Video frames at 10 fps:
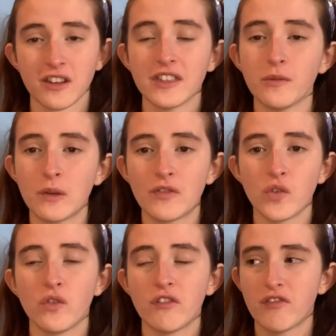I think we've
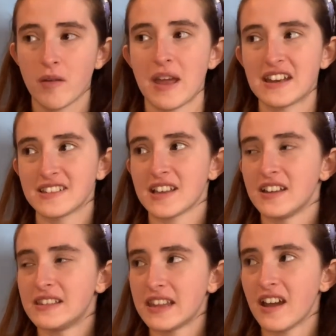all
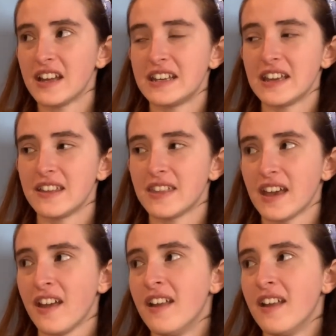romanticized the idea that